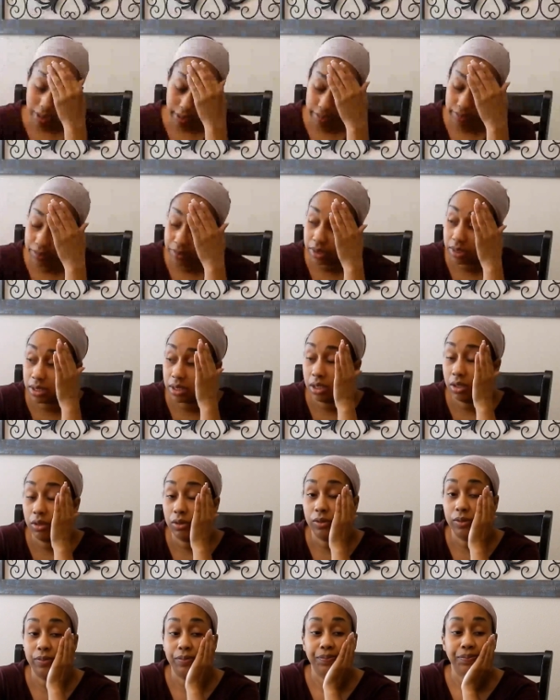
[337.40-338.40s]
right,
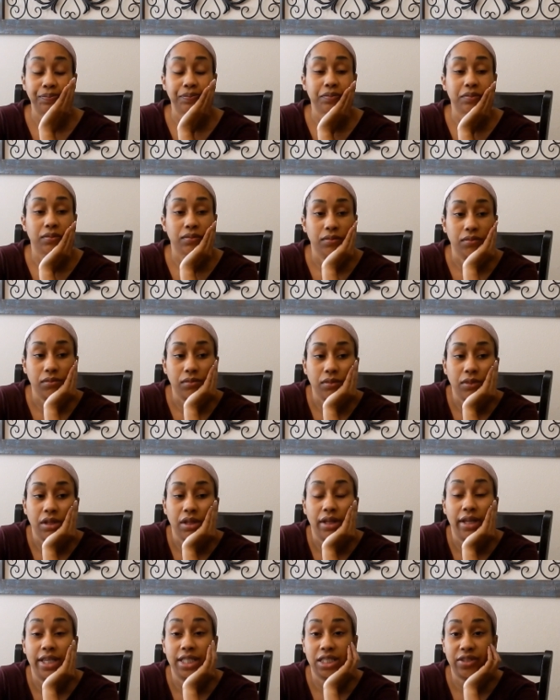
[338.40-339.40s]
so
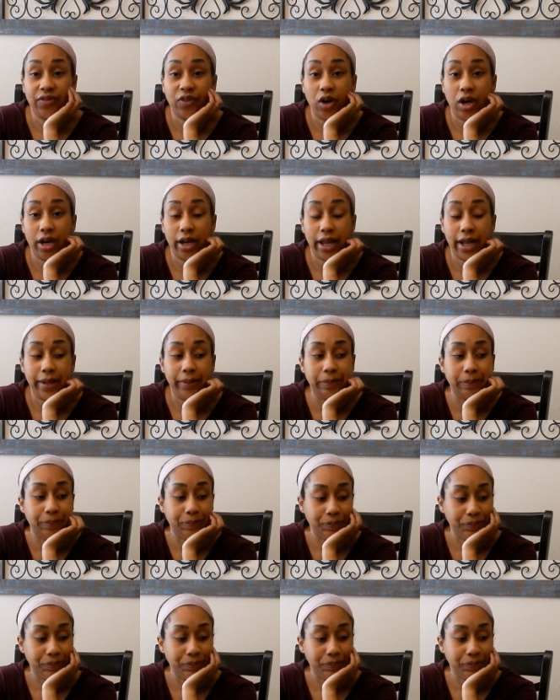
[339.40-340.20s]
it's Friday.